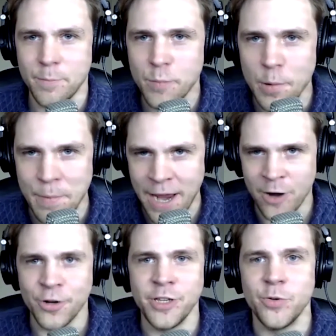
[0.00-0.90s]

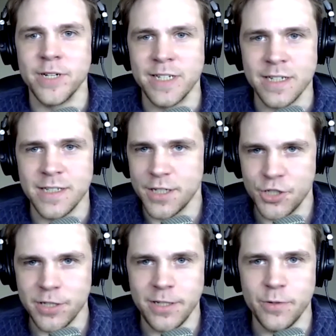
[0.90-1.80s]
prepare you and
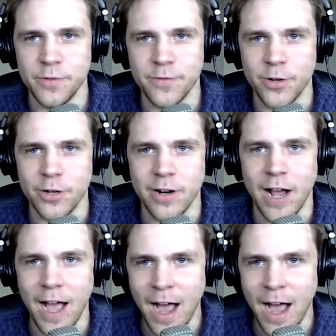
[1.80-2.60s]
condition you for